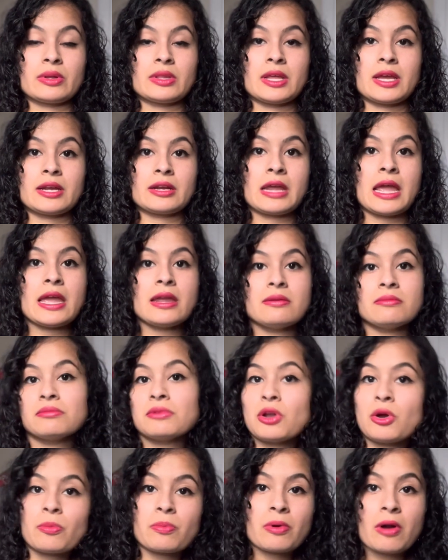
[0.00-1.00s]
like, hey,
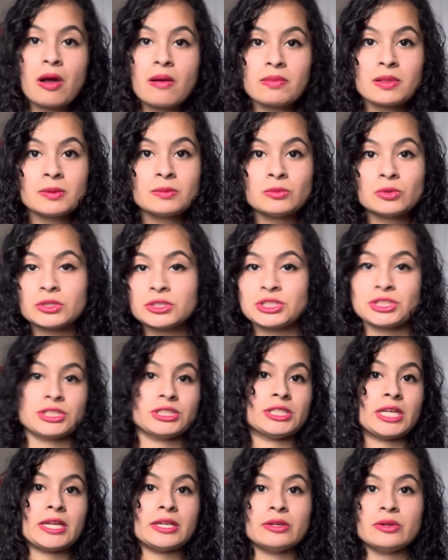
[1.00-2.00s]
no problem, we'll just
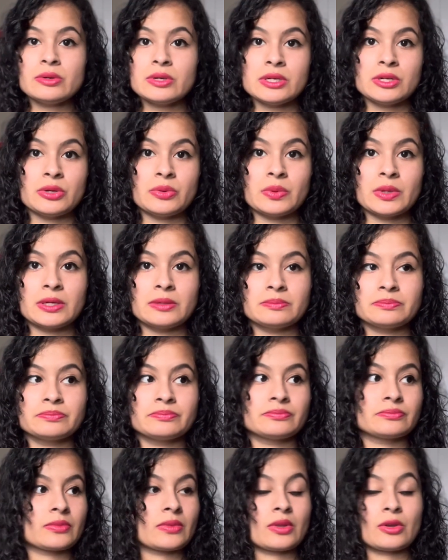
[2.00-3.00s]
send you a new one.
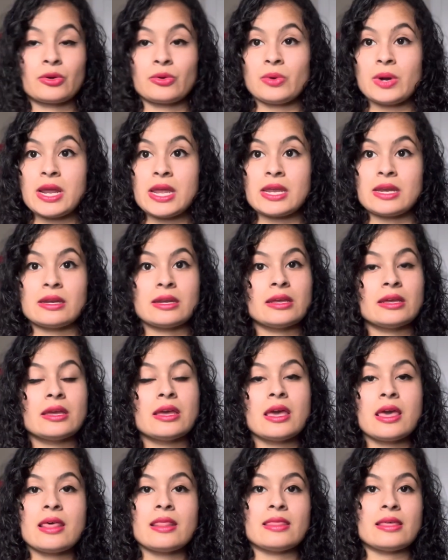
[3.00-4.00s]
Great.
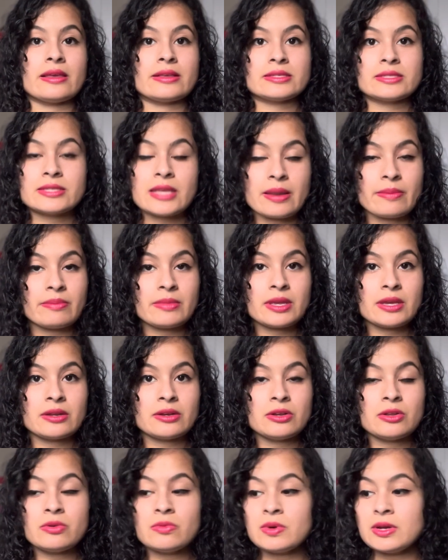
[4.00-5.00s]
They sent me a
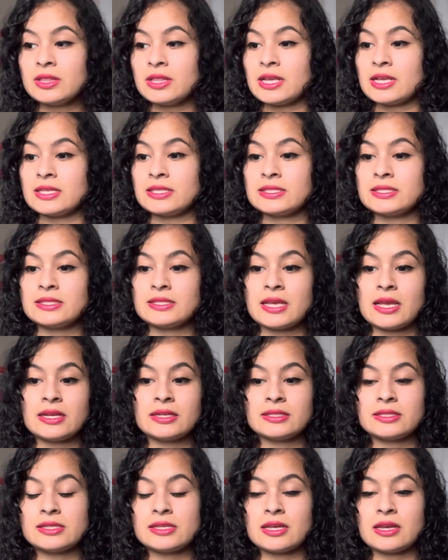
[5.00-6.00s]
new one. They
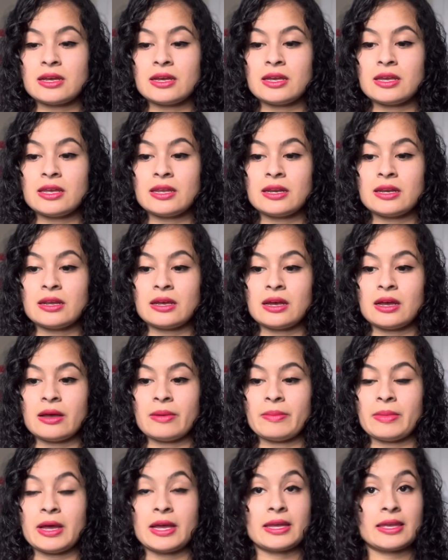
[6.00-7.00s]
sent in
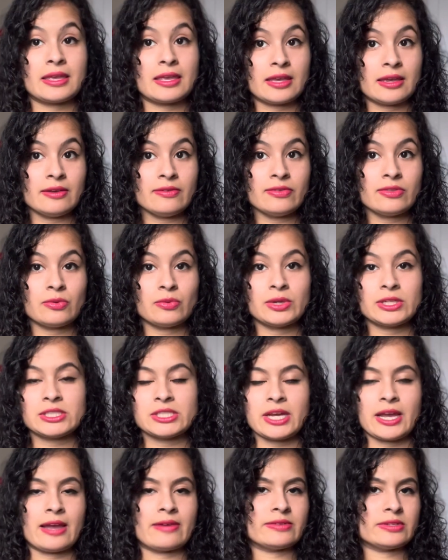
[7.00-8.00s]
a gift, which
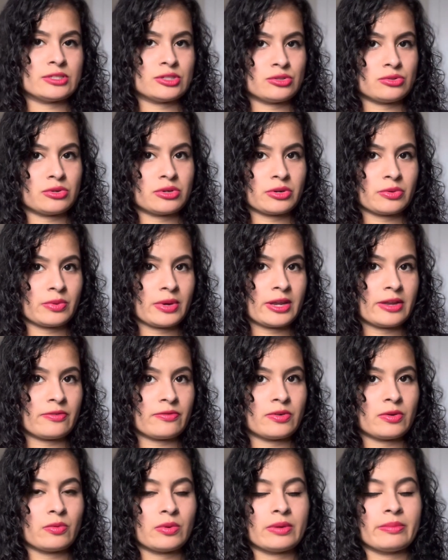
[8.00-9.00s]
I have it stored away
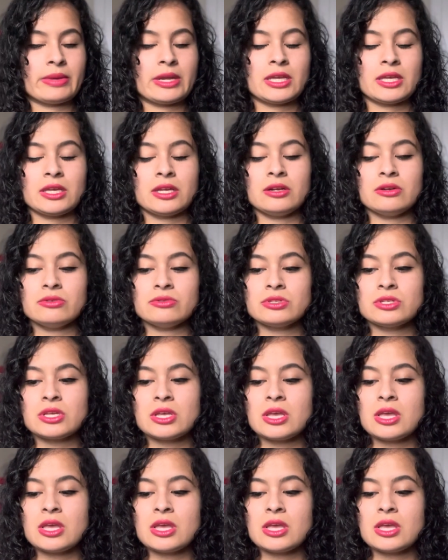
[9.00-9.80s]
for one of my kiddos.